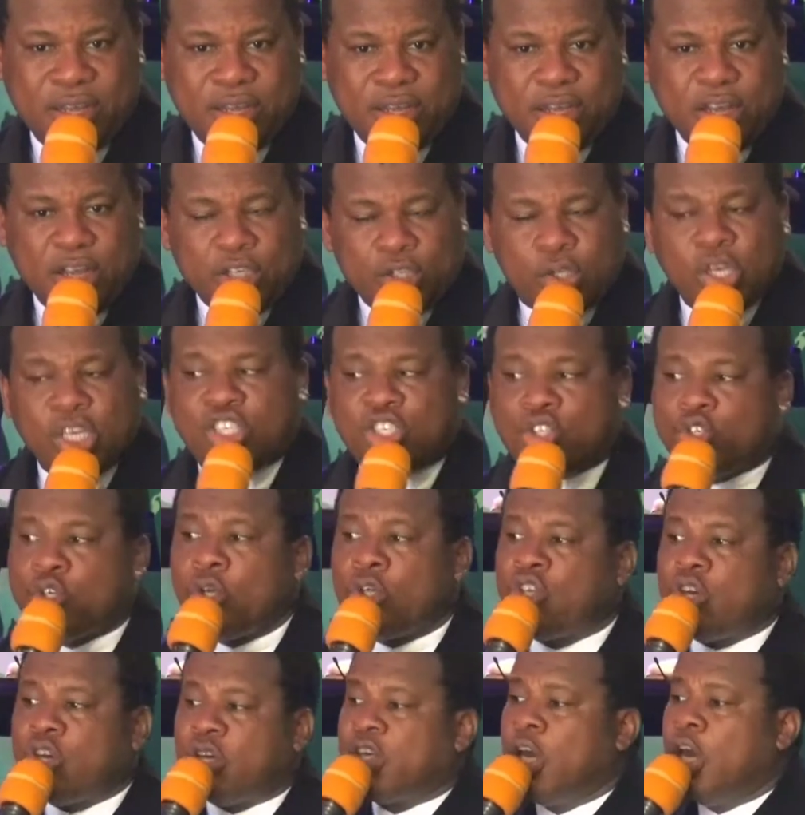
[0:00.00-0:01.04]
So it shows
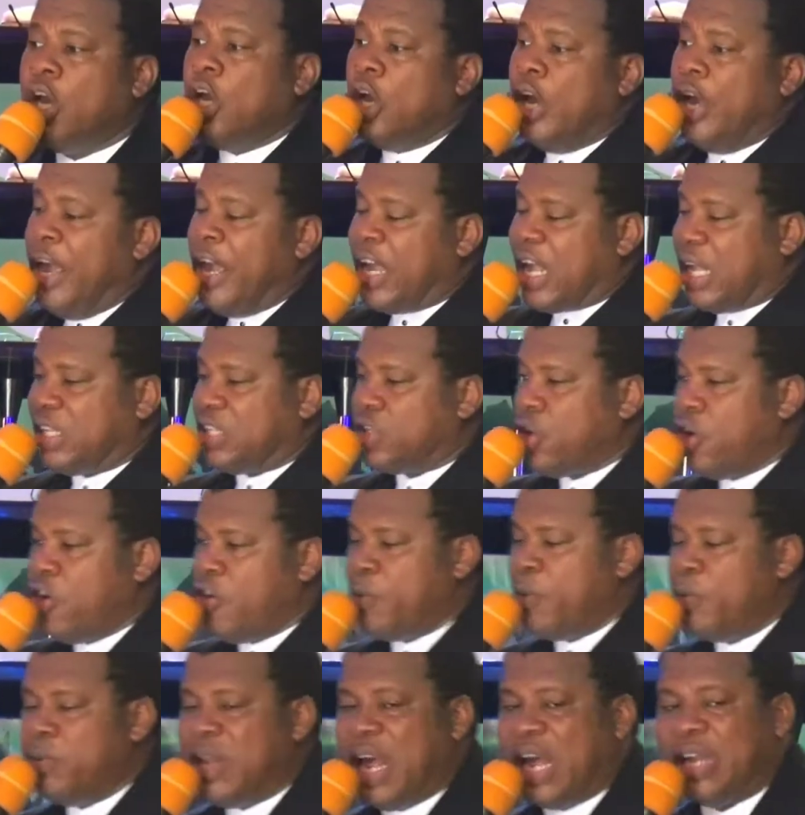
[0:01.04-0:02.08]
us a category of
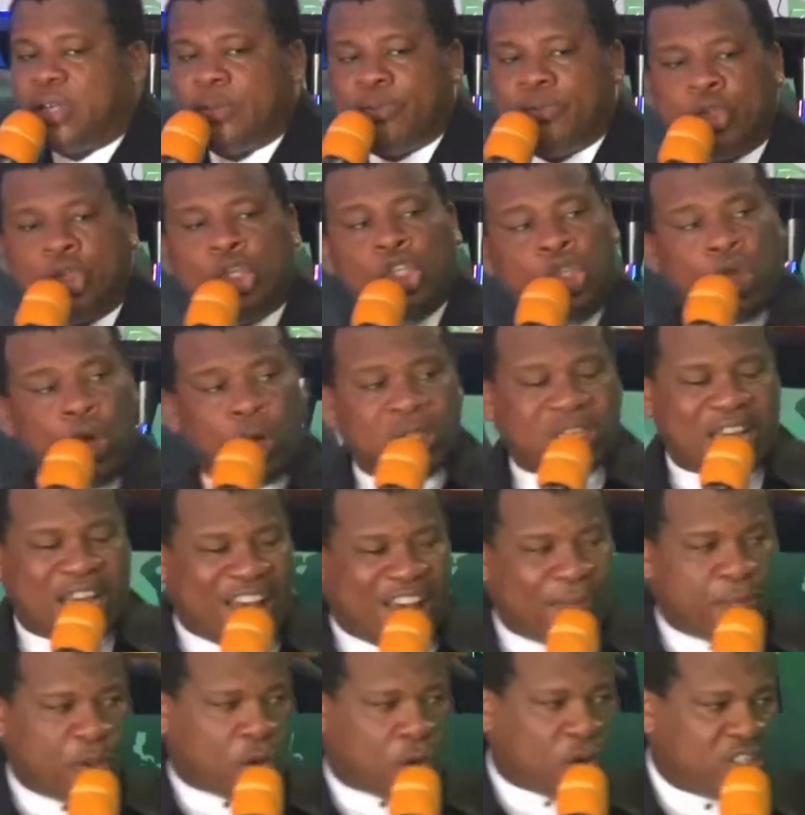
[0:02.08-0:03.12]
people that don't have
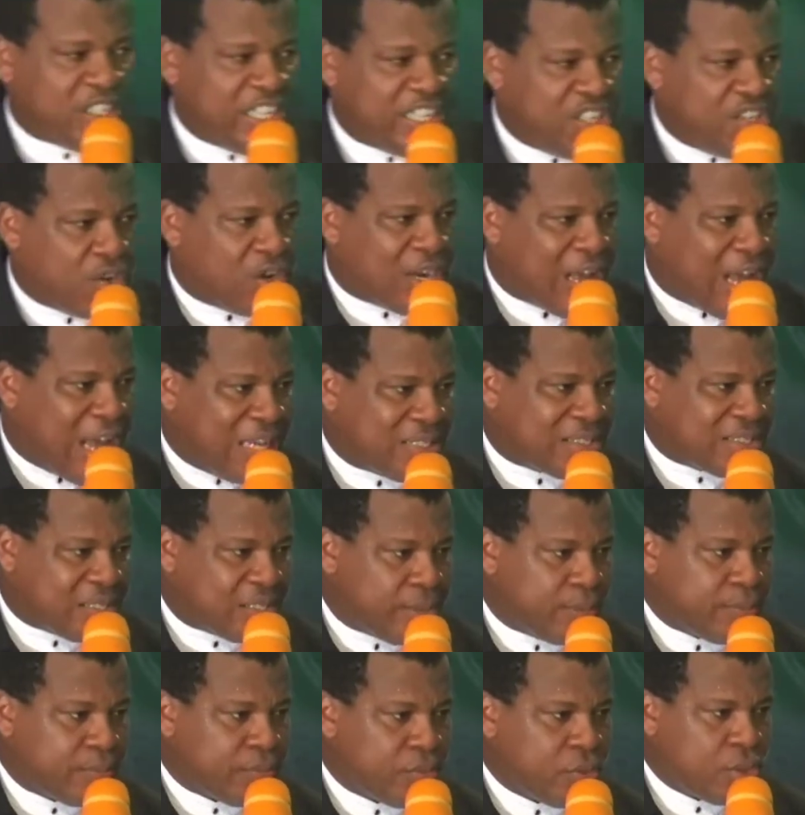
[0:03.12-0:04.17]
because they did not ask.
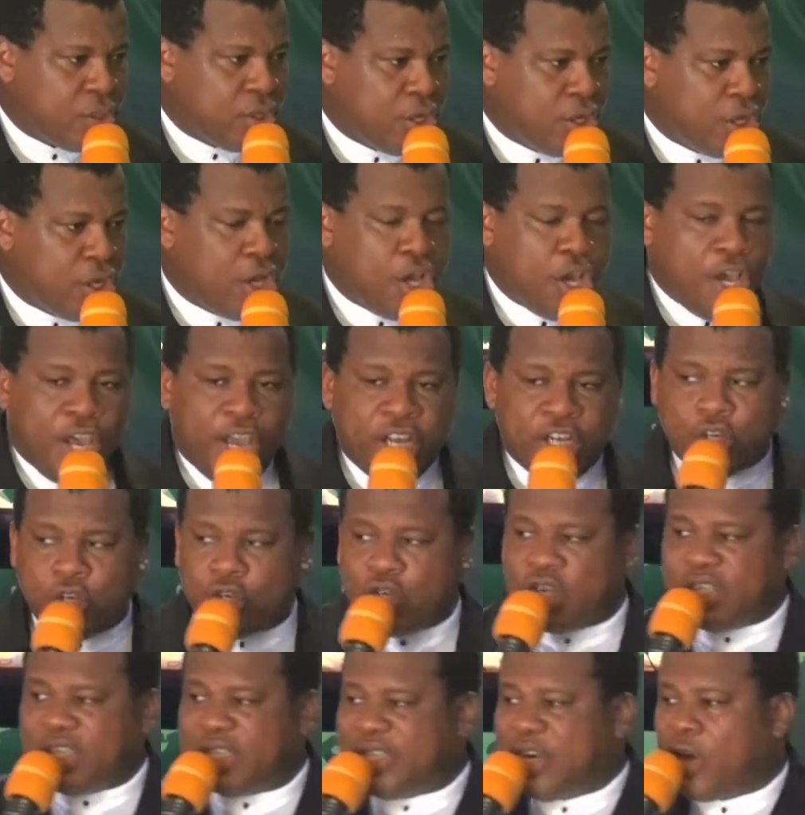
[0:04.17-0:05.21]
It shows us
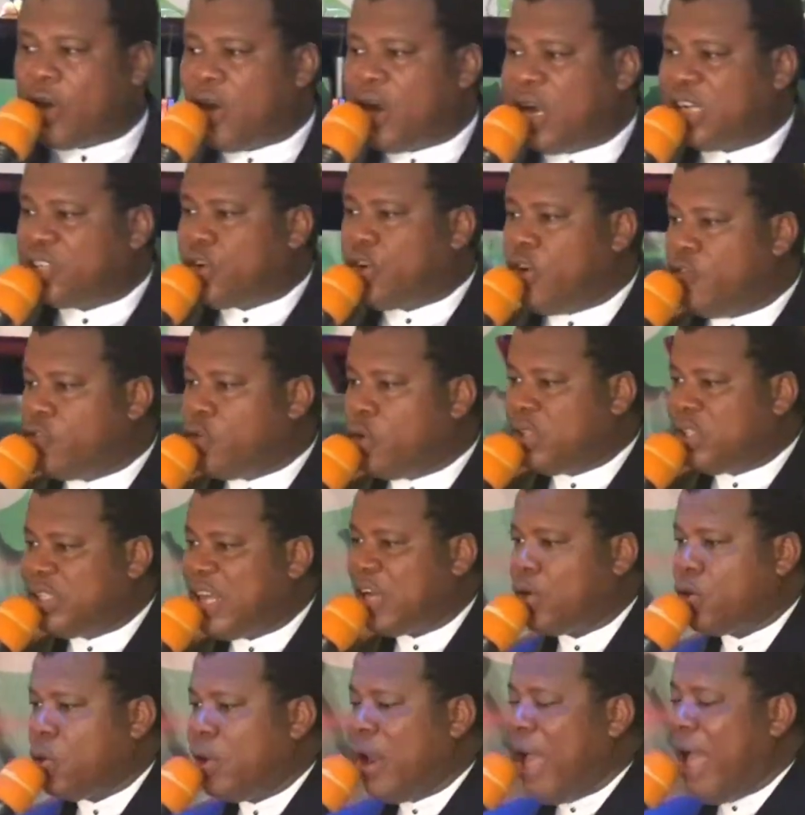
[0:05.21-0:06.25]
the second category of those that
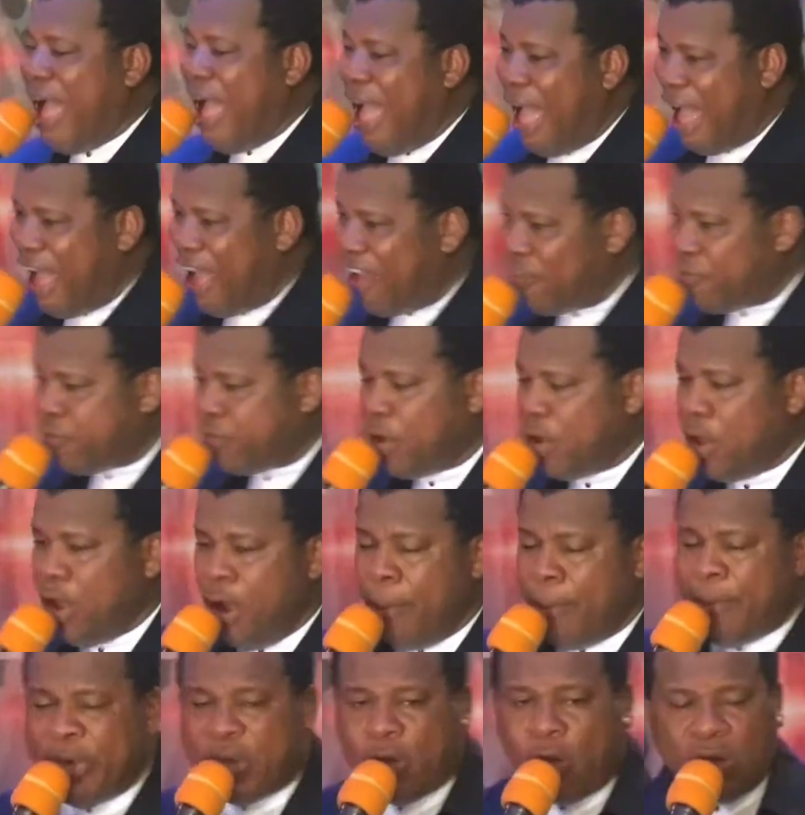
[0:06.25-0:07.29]
don't have
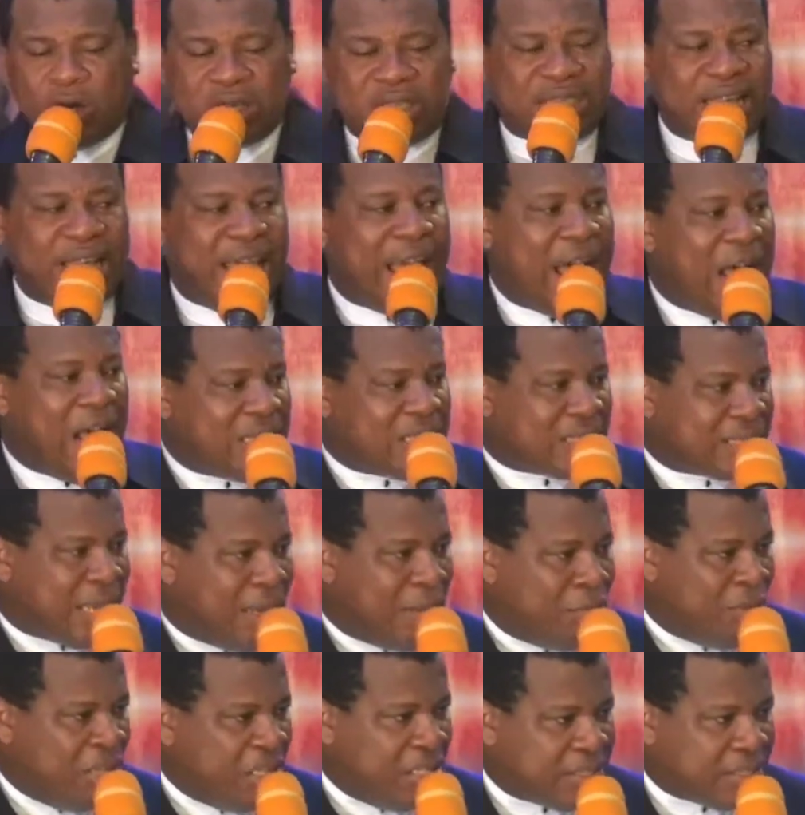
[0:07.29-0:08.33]
because they ask
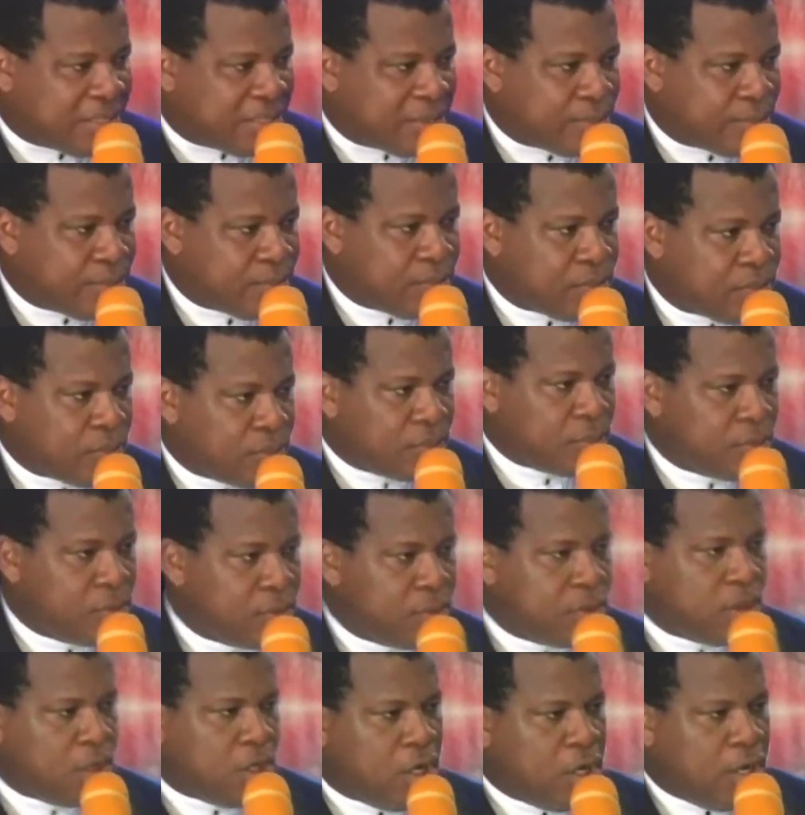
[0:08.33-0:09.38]
amiss.
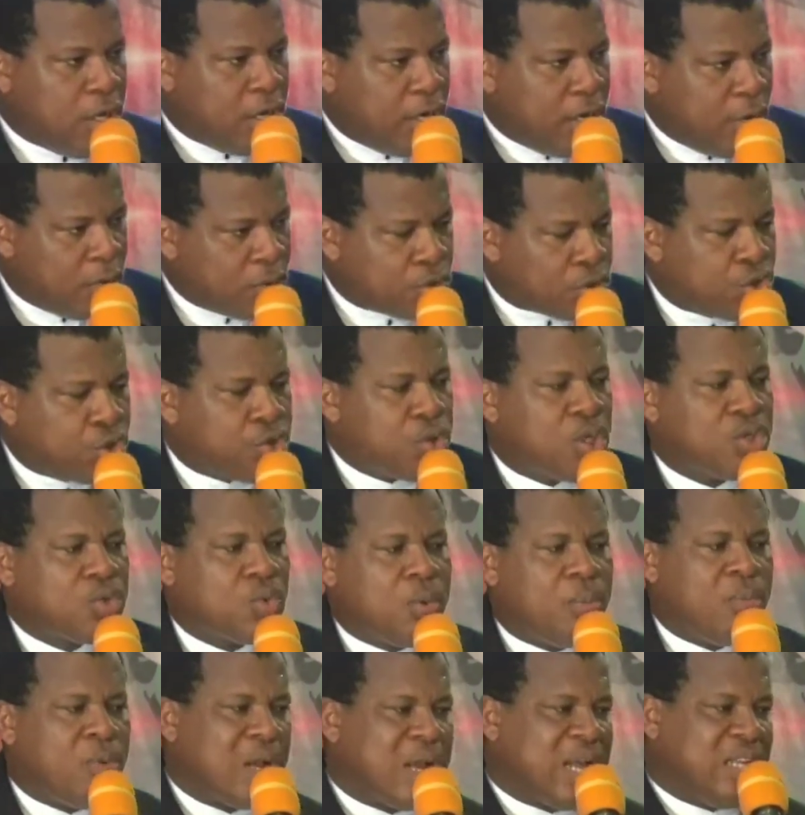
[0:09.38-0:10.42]
He wants to show us one
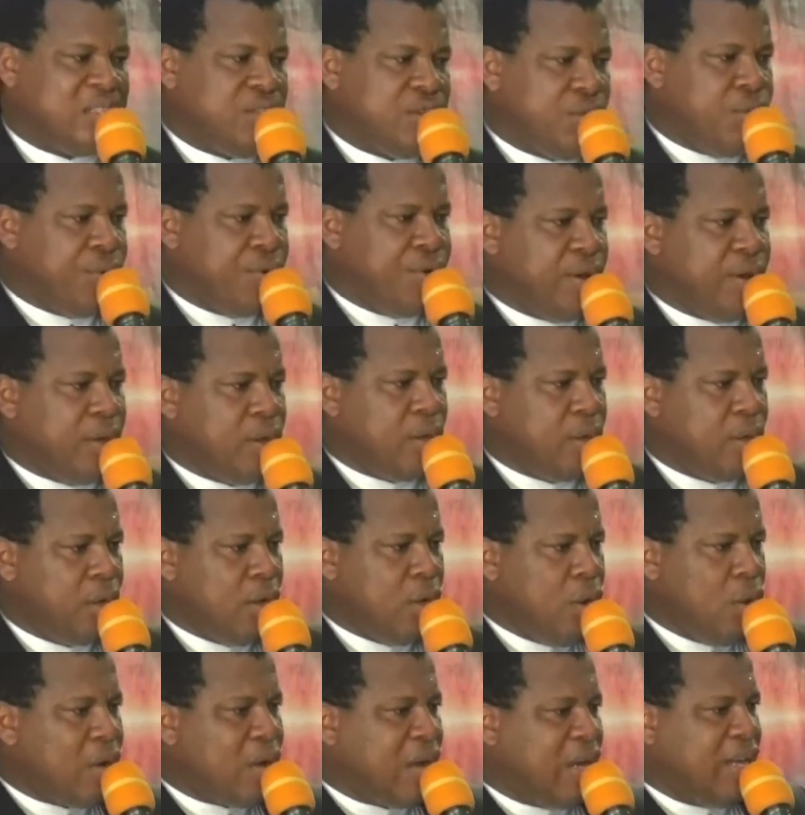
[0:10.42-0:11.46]
more category.
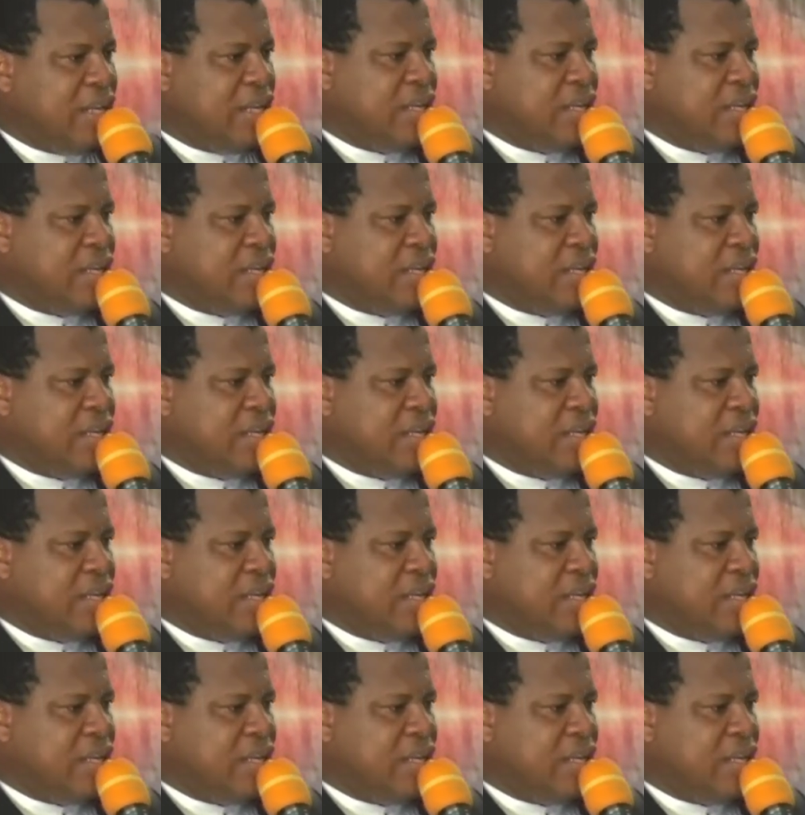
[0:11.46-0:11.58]
Look at it.